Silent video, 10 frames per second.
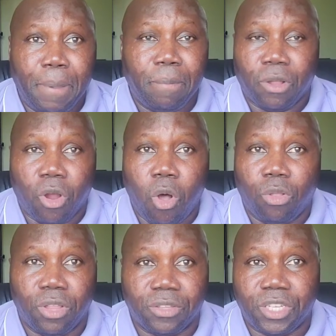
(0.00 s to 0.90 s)
and people are
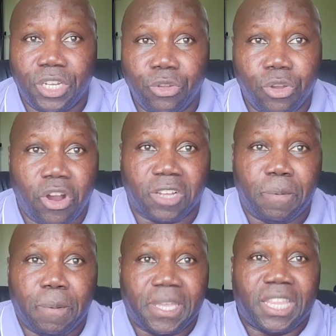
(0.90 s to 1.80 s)
holding on to the new cars.
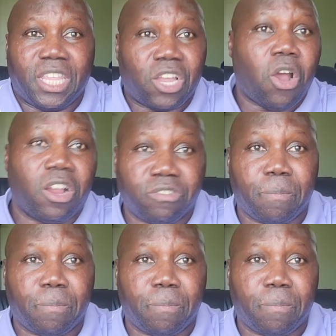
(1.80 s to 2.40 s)
People are getting their cars